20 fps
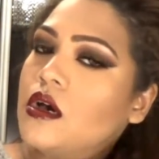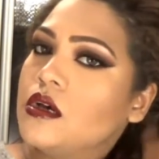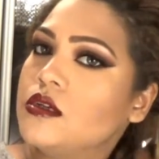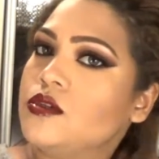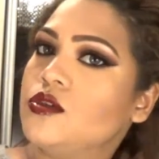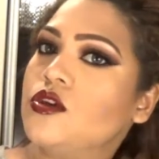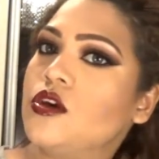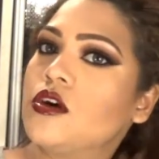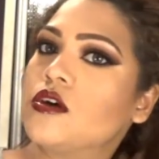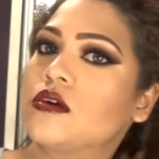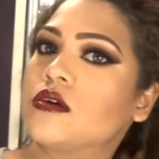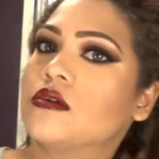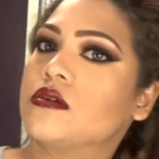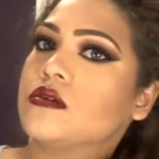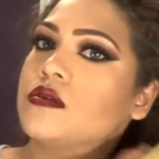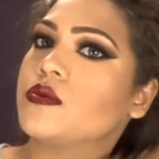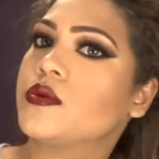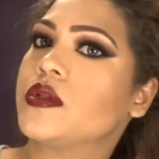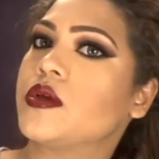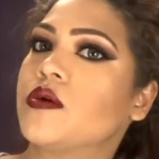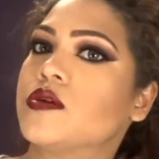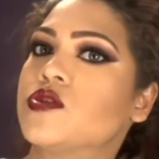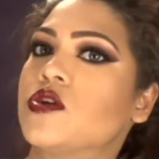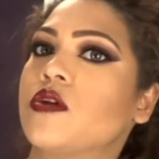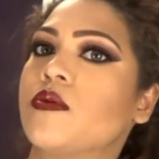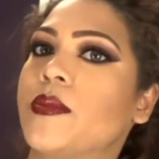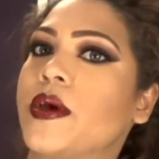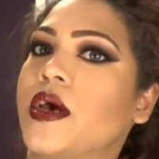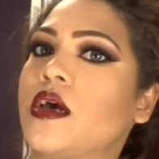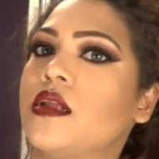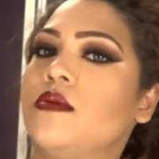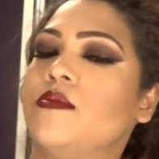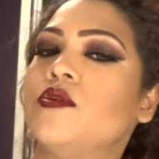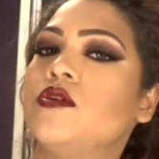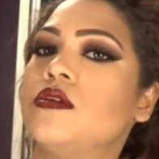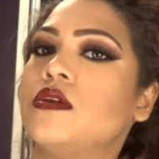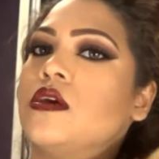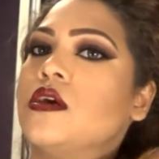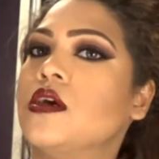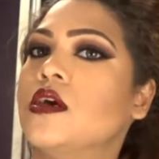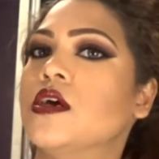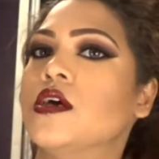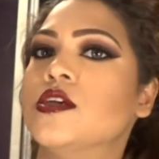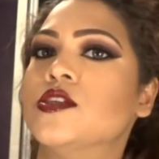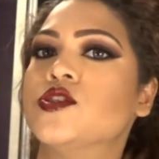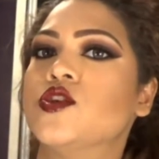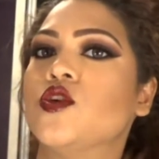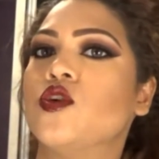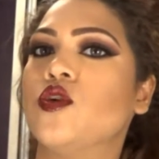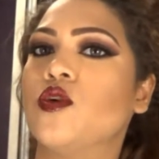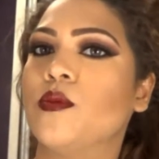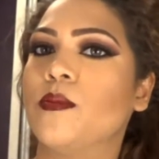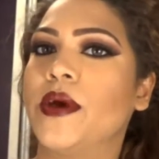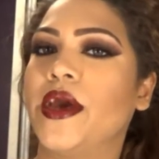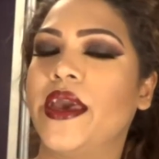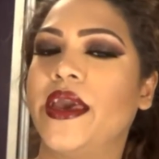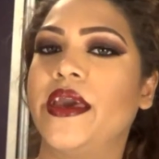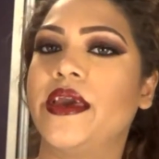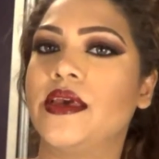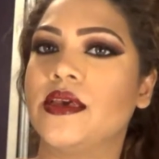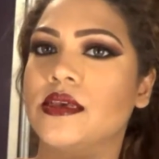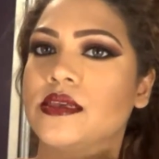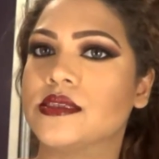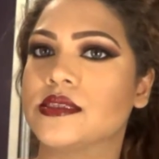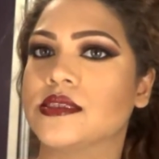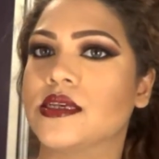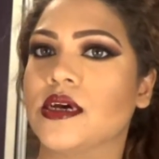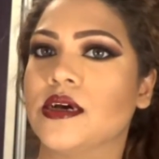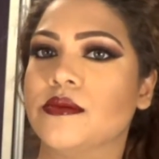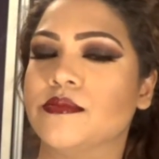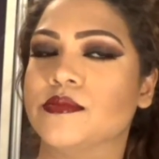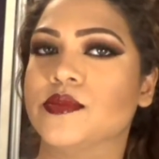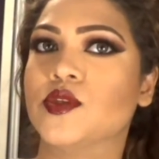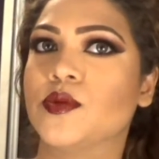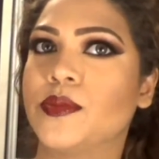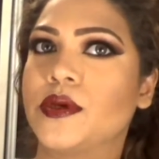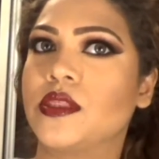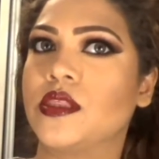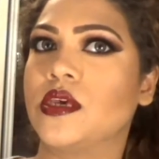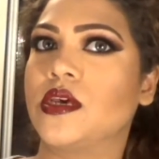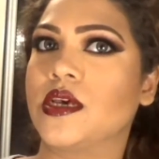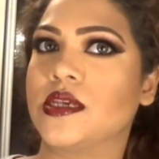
New York when I was on my honeymoon. So my hair is super thick,